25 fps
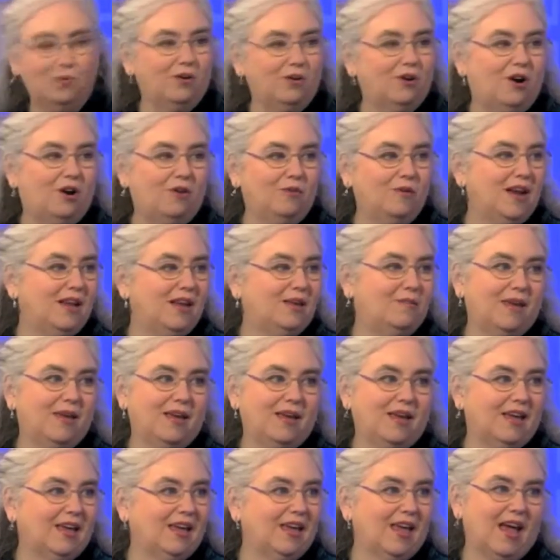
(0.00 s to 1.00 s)
were already
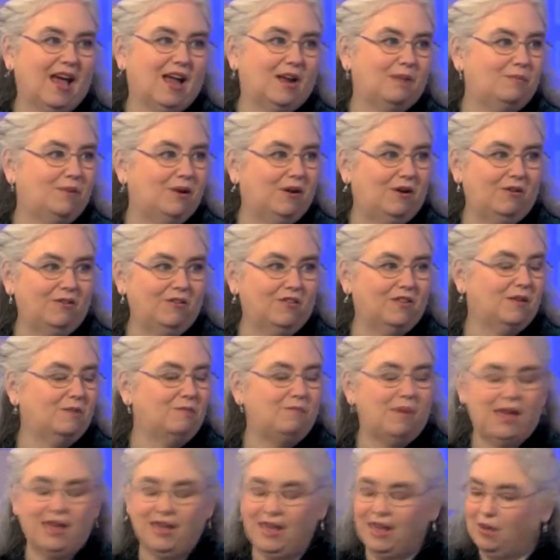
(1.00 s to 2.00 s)
making catapults
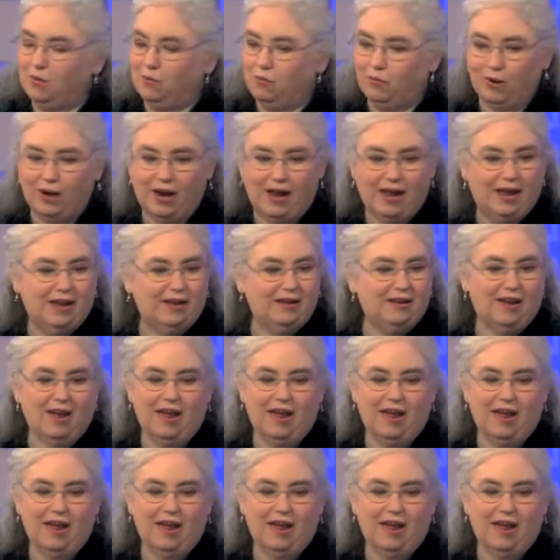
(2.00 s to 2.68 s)
and baking bread